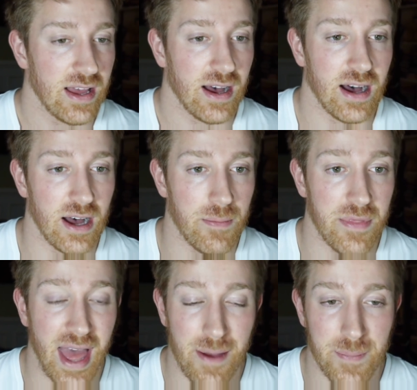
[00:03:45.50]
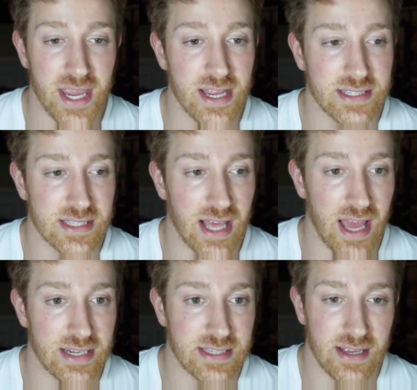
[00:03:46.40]
Um, that means
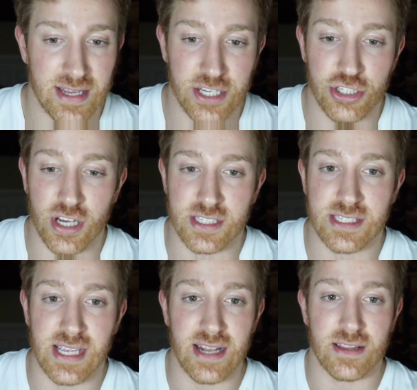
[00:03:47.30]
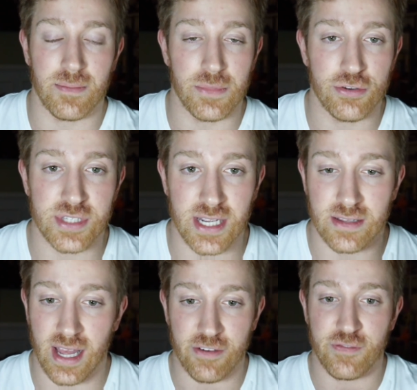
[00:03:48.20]
that he just sent the music
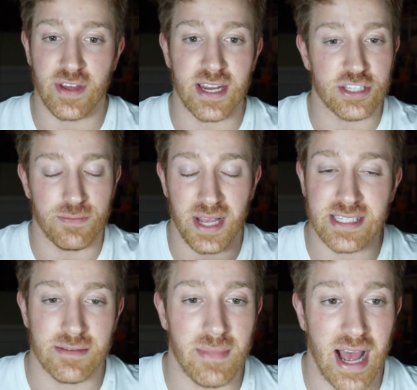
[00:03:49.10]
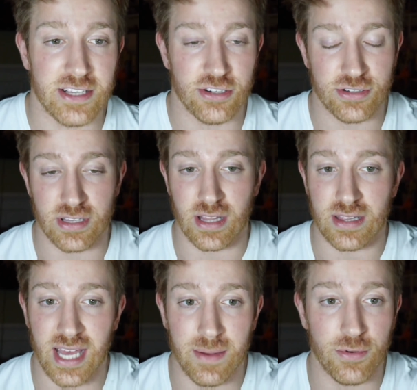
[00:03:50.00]
like finished mix and master to the
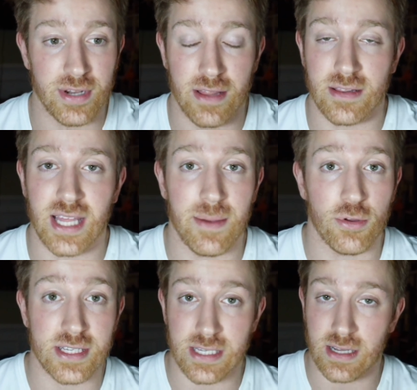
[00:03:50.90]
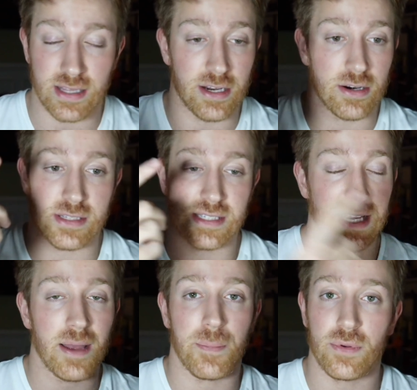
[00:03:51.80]
label. Now the label has to clear
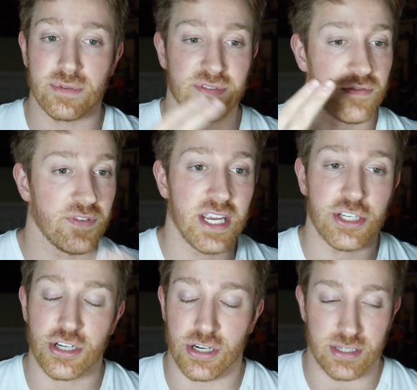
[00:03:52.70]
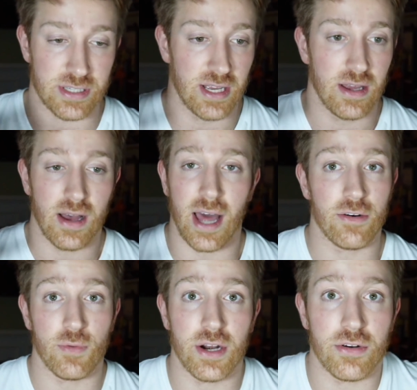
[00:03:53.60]
samples, features. I
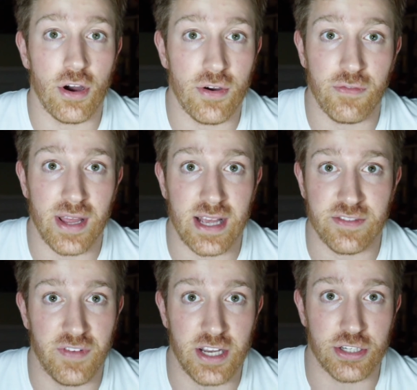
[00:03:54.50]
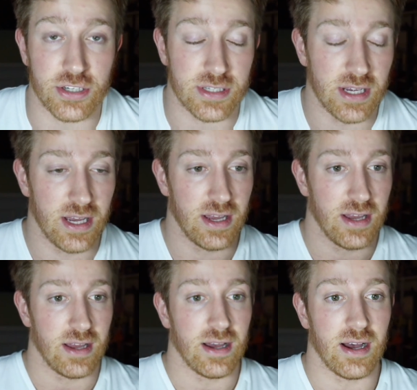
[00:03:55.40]
don't. We don't know if he has features.
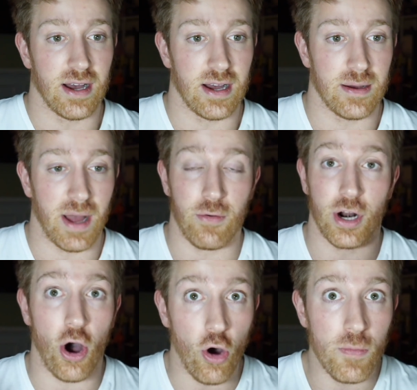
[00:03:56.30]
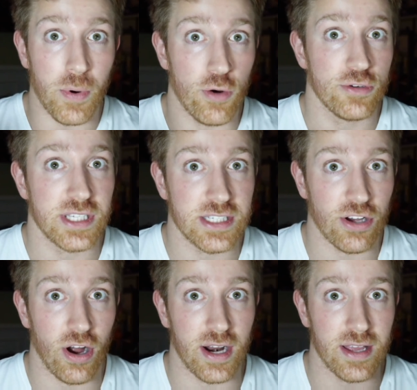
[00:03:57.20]
Um, I would hope Uzi's
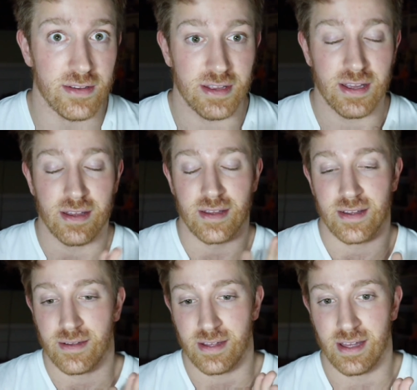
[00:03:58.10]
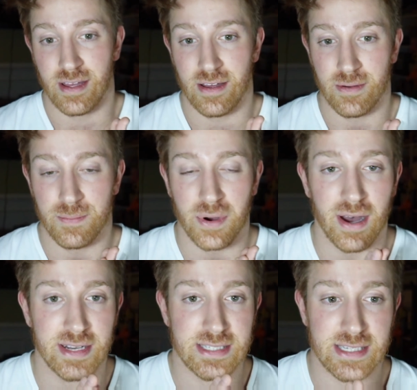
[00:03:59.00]
on it,
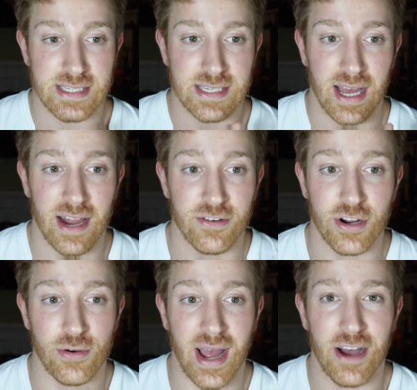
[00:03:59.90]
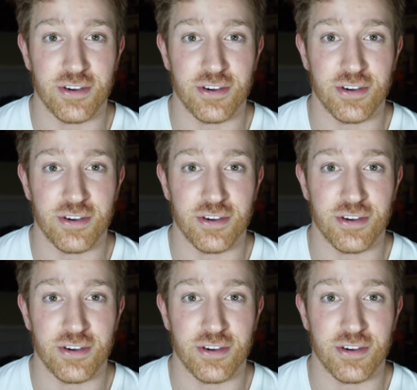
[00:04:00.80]
but I don't know how